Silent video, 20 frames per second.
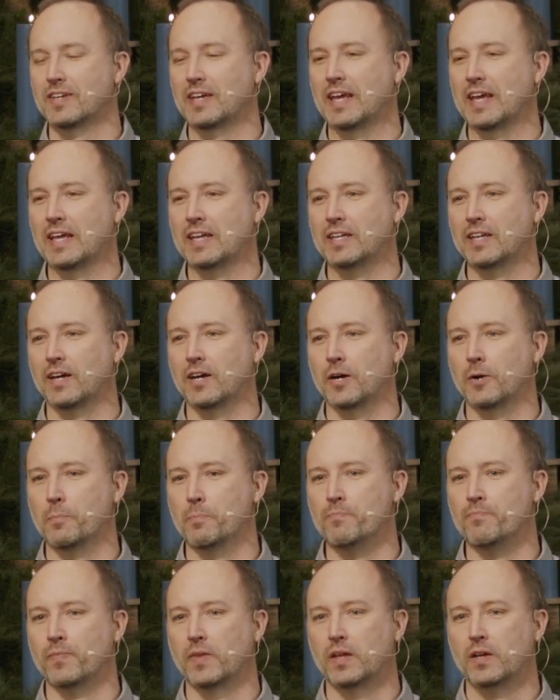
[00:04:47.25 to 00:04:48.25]
And
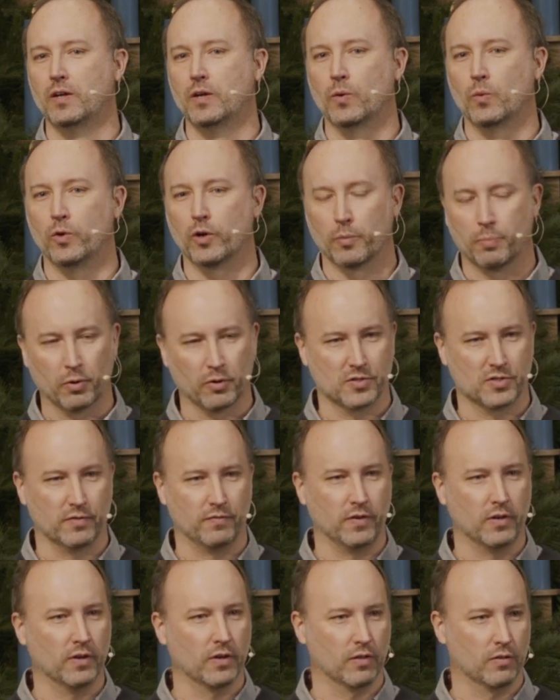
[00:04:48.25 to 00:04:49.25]
um, we are
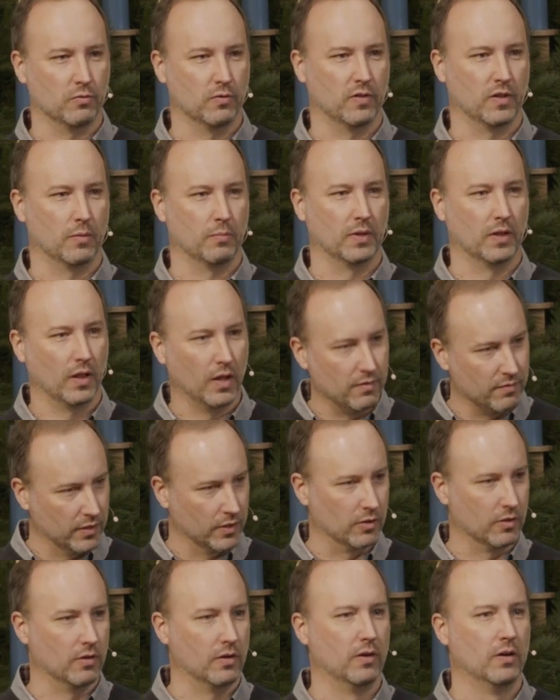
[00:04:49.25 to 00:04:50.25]
persevering through them and loving
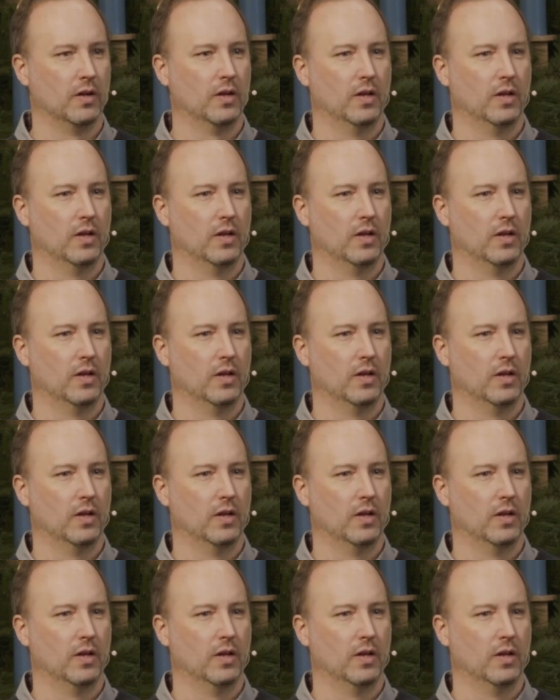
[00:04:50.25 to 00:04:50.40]
her.